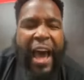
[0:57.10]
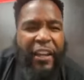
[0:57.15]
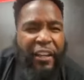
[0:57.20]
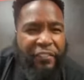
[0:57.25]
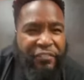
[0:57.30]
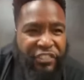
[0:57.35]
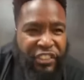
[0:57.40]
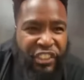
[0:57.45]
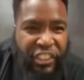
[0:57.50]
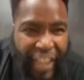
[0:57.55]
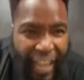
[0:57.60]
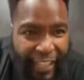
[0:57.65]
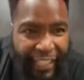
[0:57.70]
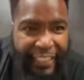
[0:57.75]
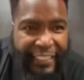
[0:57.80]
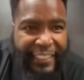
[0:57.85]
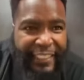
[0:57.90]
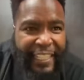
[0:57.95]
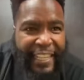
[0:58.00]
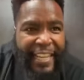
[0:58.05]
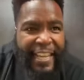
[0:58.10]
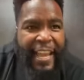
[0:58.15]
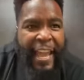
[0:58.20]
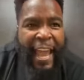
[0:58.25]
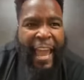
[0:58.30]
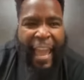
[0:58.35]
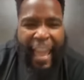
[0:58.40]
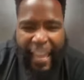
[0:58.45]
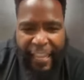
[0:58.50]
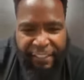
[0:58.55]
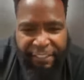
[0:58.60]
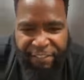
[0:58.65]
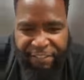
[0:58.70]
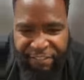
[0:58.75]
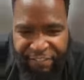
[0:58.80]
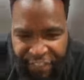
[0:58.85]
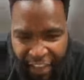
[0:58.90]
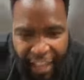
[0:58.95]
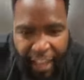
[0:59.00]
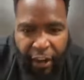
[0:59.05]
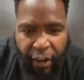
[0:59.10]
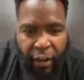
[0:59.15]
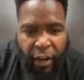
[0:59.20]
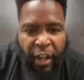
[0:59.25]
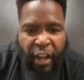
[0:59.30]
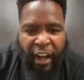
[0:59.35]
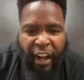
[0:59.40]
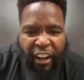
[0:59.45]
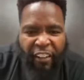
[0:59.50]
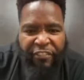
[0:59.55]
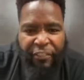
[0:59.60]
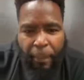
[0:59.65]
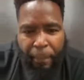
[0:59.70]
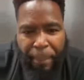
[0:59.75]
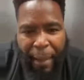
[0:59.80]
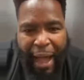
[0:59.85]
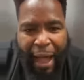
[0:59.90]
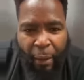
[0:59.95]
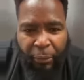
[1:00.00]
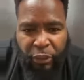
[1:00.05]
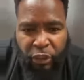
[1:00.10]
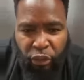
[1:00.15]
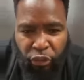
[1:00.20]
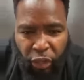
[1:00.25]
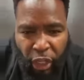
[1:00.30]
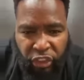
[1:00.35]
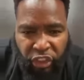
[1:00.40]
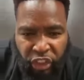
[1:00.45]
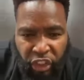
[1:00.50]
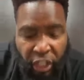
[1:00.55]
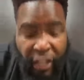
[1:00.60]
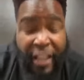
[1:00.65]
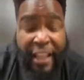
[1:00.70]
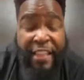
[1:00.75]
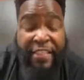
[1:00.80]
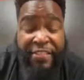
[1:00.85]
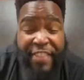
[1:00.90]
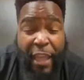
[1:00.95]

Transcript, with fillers: out of jealousy and fear of the power structure,